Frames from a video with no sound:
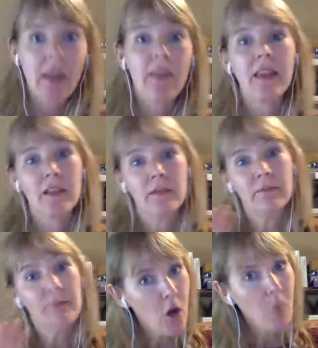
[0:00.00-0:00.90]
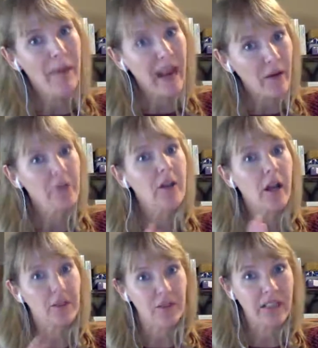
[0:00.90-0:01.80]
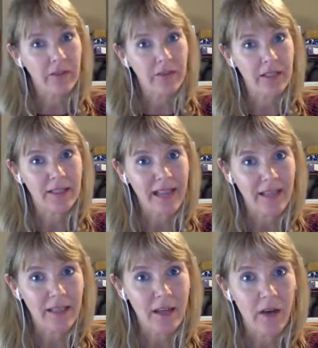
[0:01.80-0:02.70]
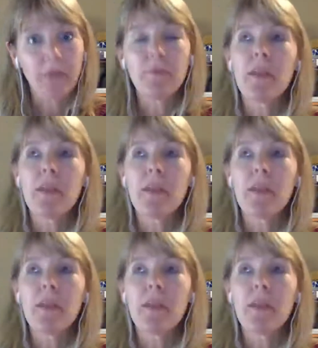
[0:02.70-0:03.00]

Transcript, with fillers: then no, background knowledge is definitely secondary.